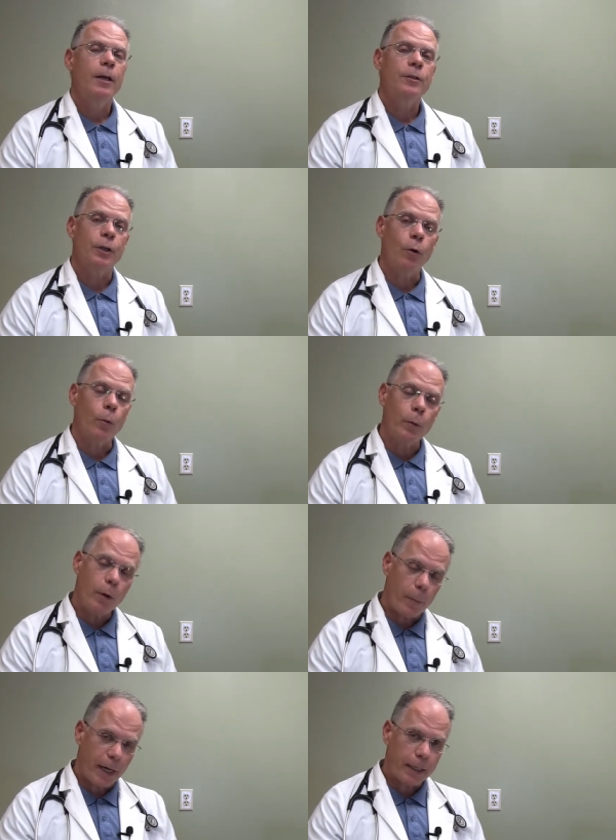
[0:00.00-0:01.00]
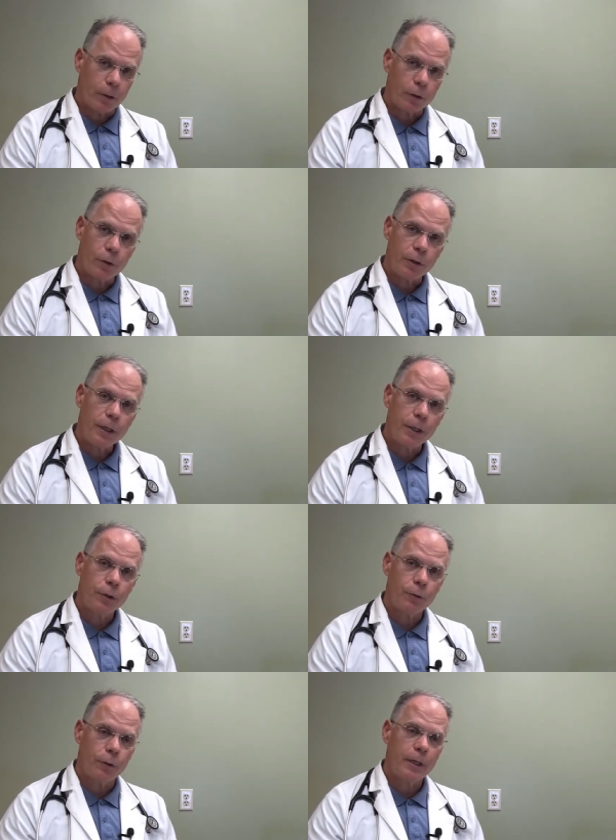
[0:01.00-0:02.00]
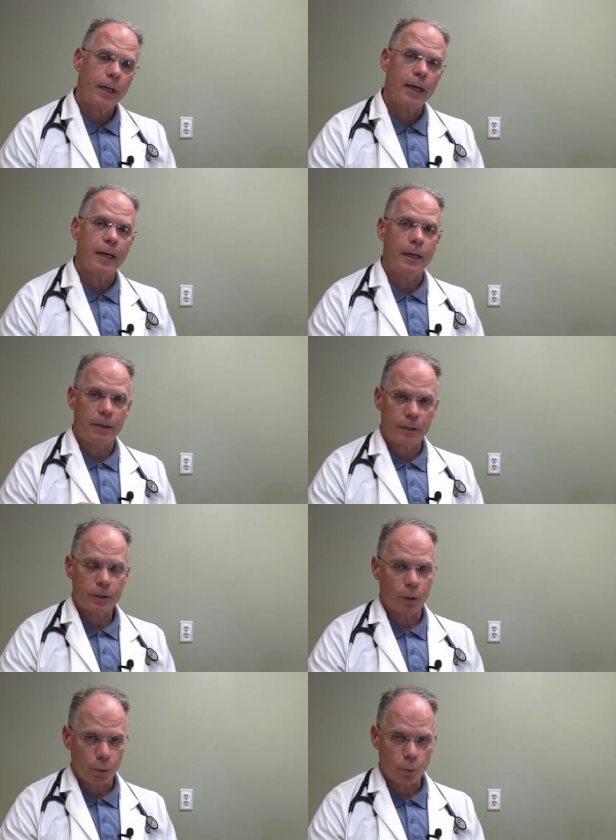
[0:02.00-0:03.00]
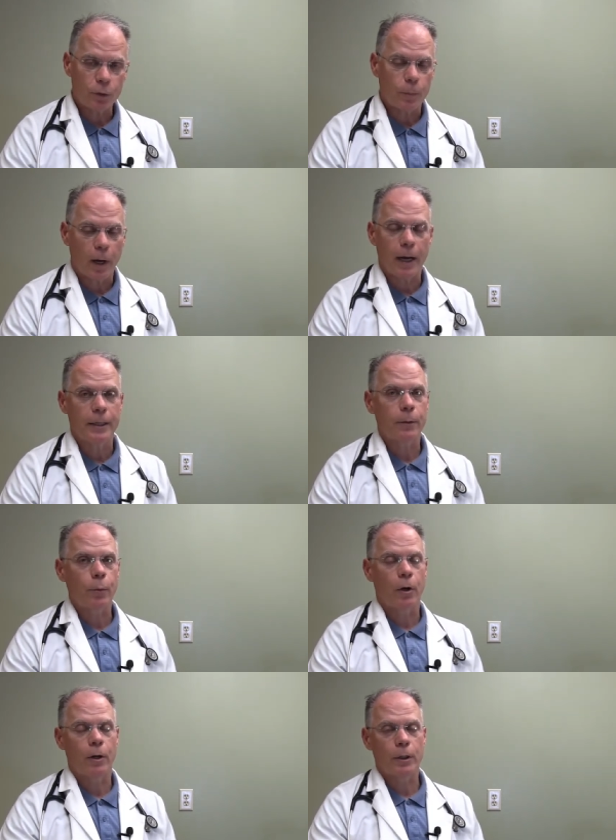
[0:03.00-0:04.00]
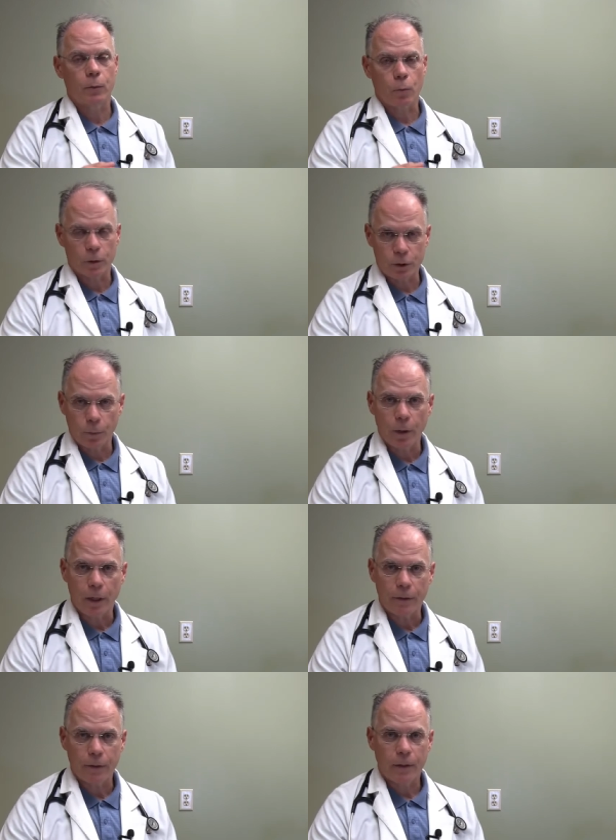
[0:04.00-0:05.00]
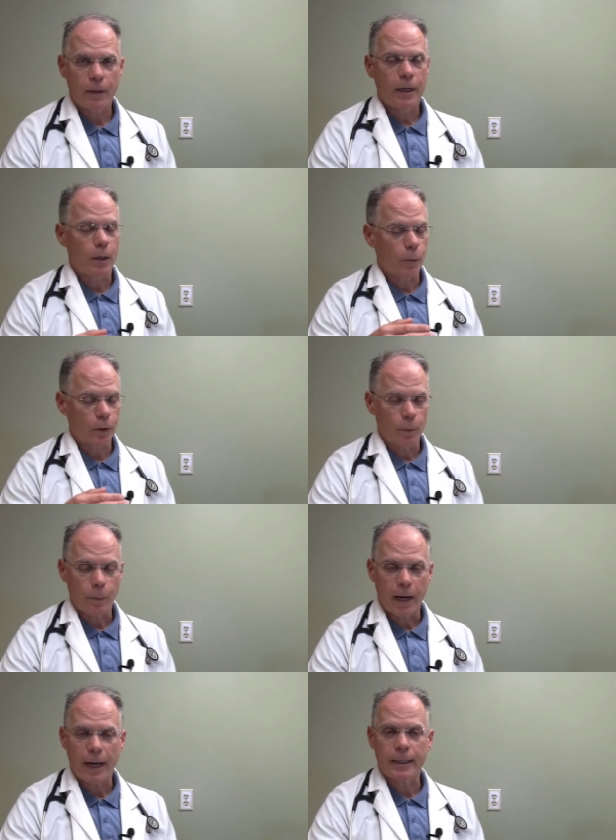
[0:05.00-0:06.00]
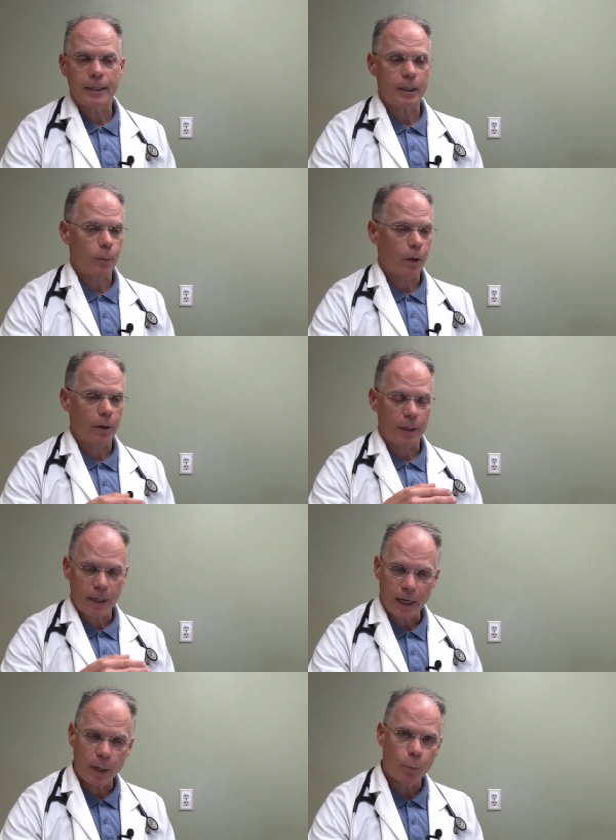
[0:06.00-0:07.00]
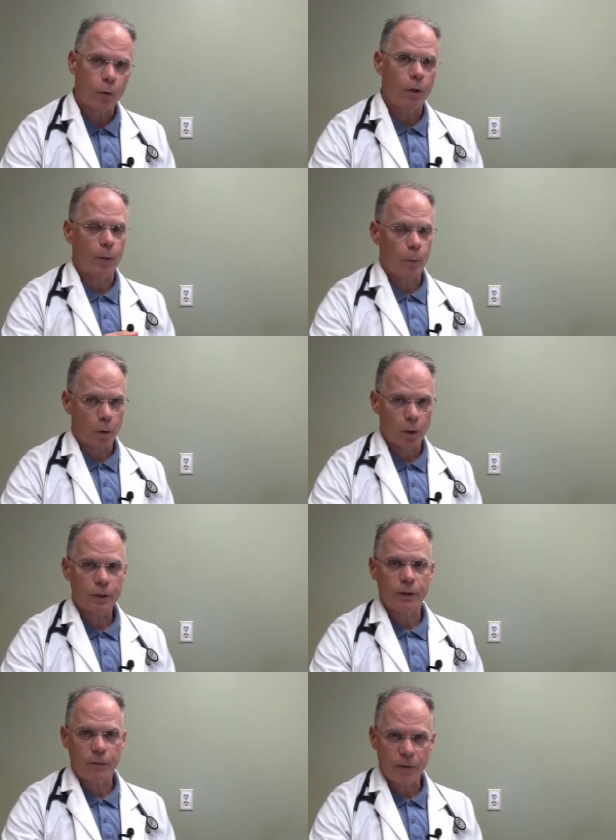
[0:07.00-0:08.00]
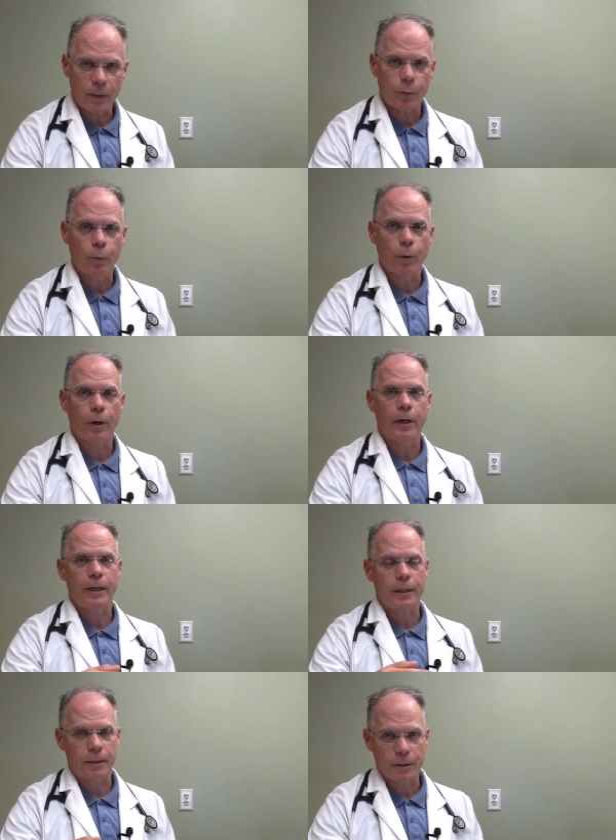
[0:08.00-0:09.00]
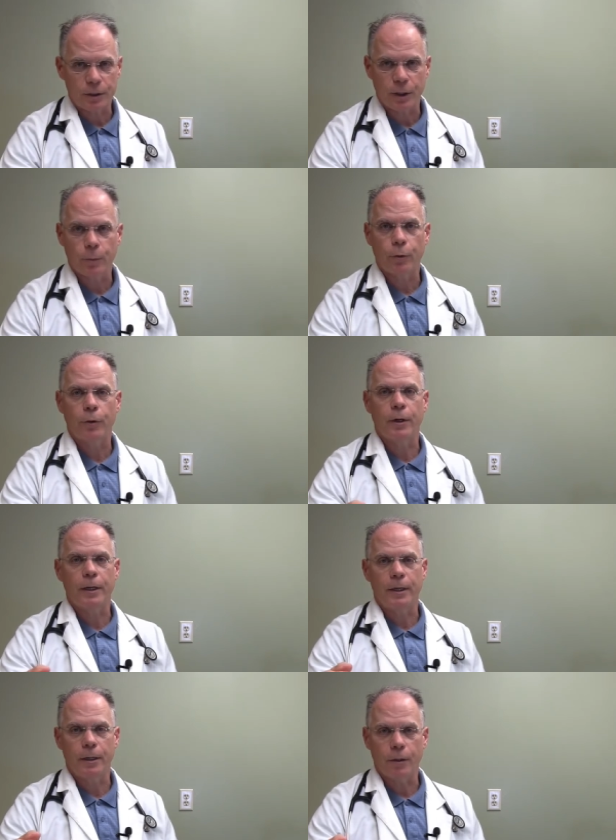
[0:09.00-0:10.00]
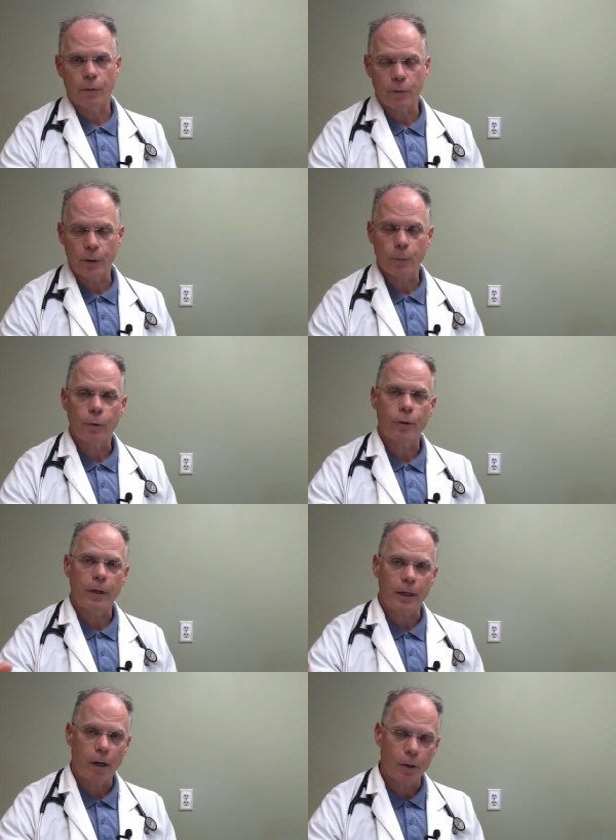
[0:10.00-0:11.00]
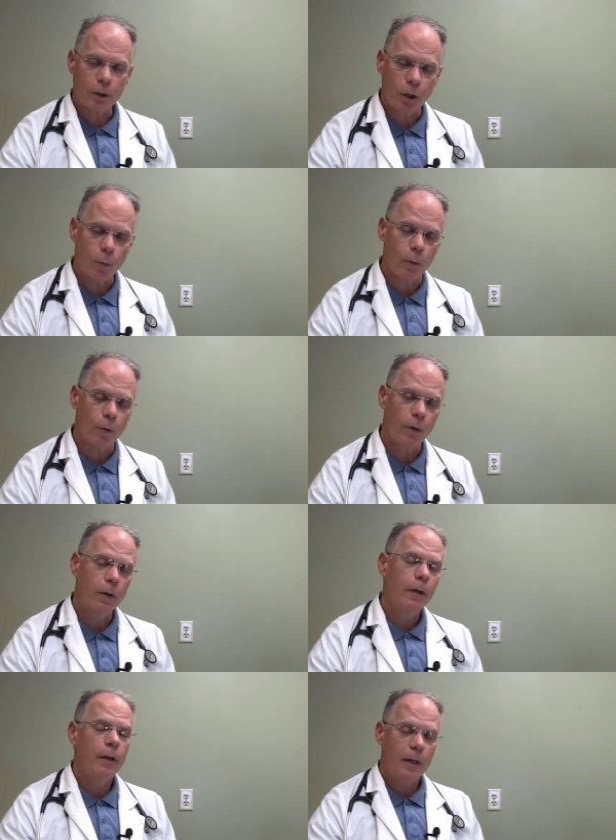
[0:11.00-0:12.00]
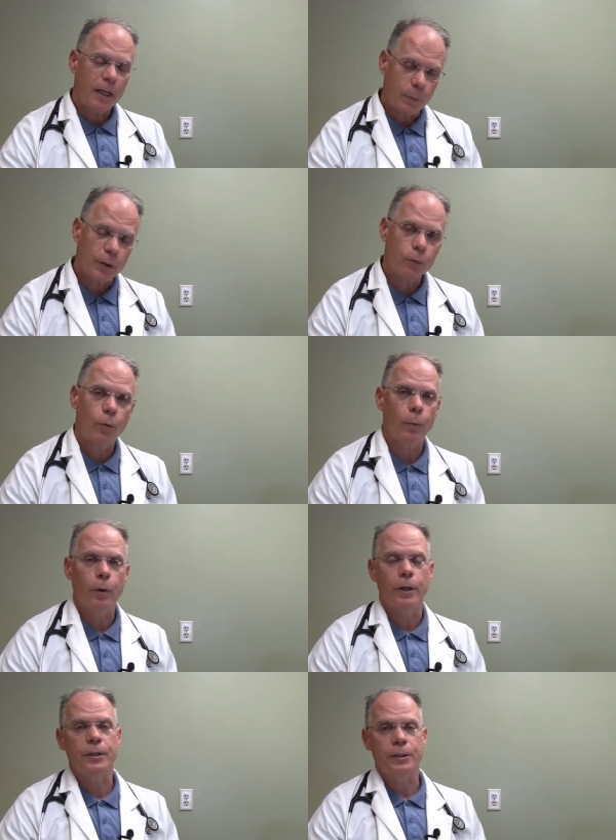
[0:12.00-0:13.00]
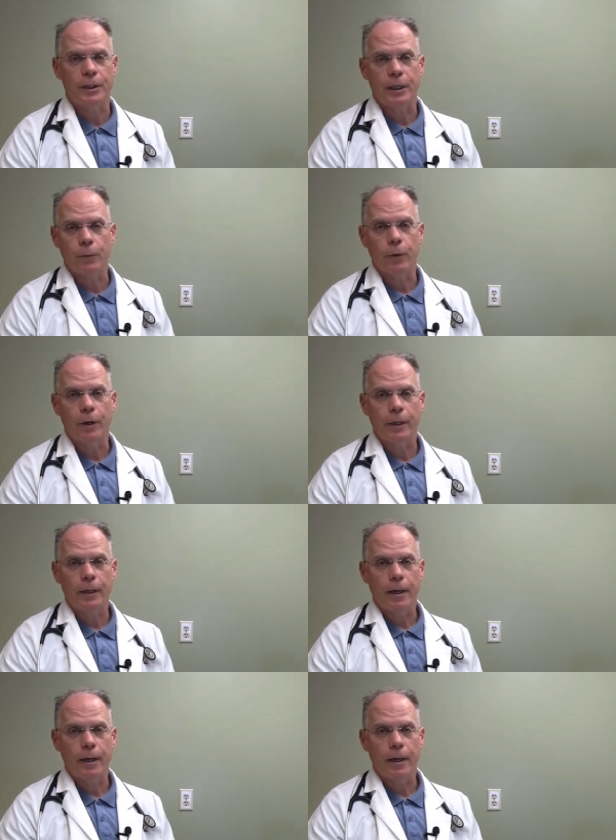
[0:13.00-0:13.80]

So we went back and looked at the history and this owner was buying the product once a month. And we look back and he bought it in April and March and February and December and November and October. He missed one month in January.